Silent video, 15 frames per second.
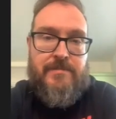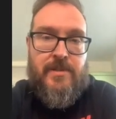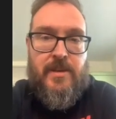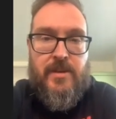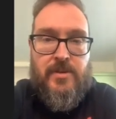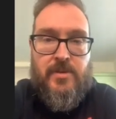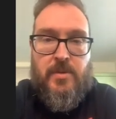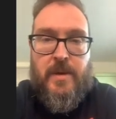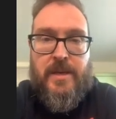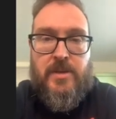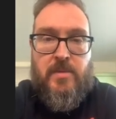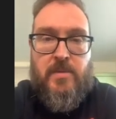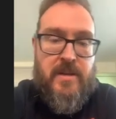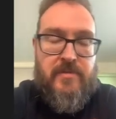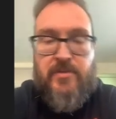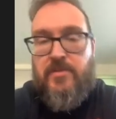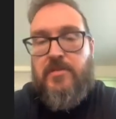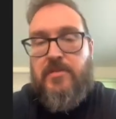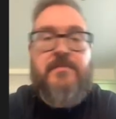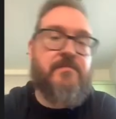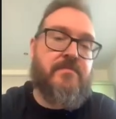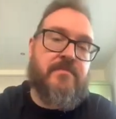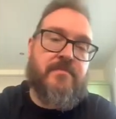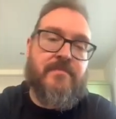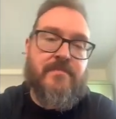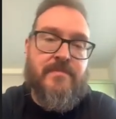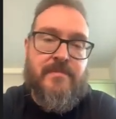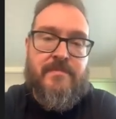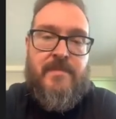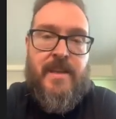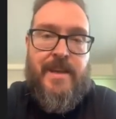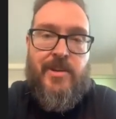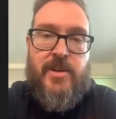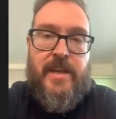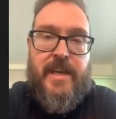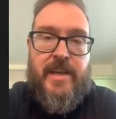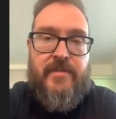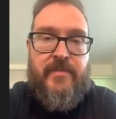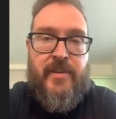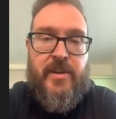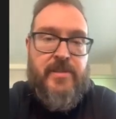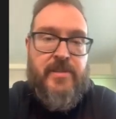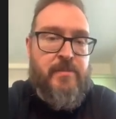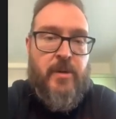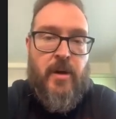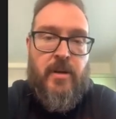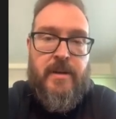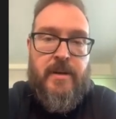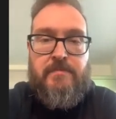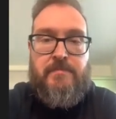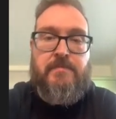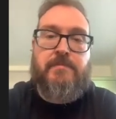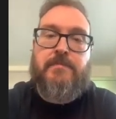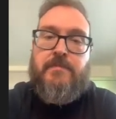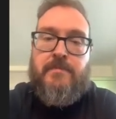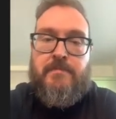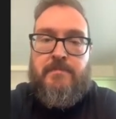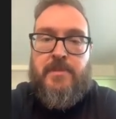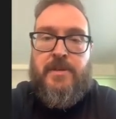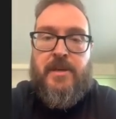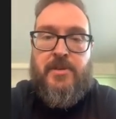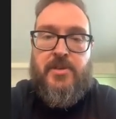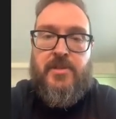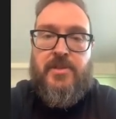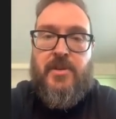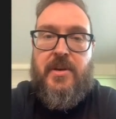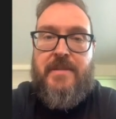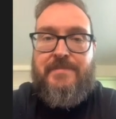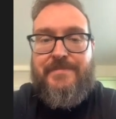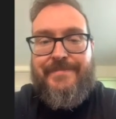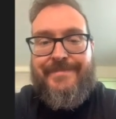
you know, 2024. You heard it here first from Colin. Prediction time.